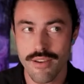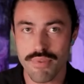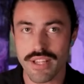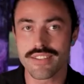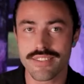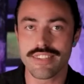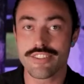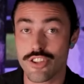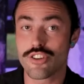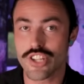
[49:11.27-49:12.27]
because
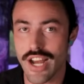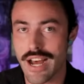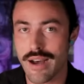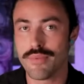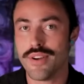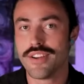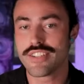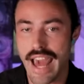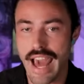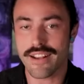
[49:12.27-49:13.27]
it's their job
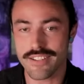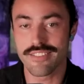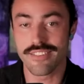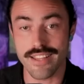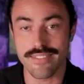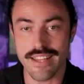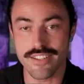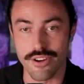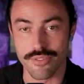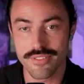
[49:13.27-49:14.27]
to act like they
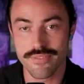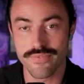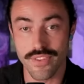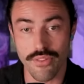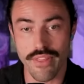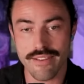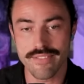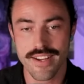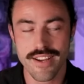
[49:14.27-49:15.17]
don't know that.